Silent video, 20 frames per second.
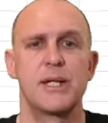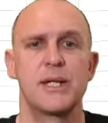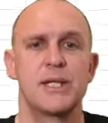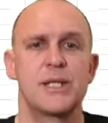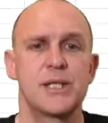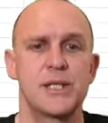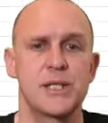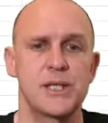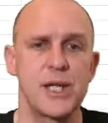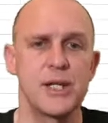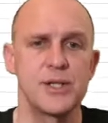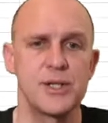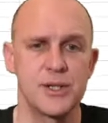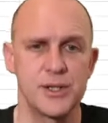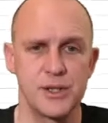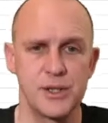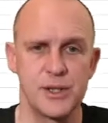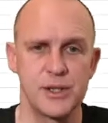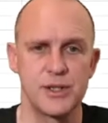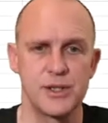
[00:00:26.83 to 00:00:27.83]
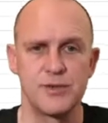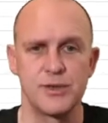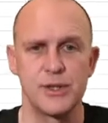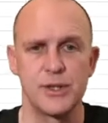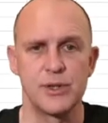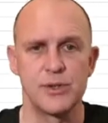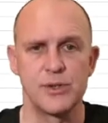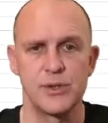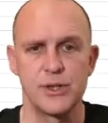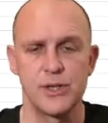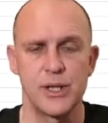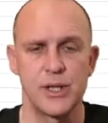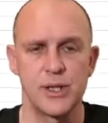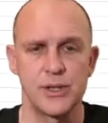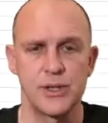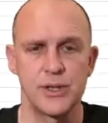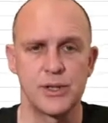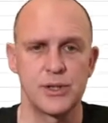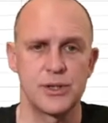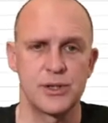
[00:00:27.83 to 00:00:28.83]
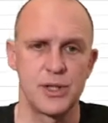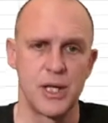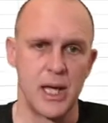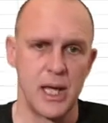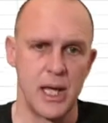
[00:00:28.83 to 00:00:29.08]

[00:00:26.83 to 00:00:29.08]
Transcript: statuses for those tasks.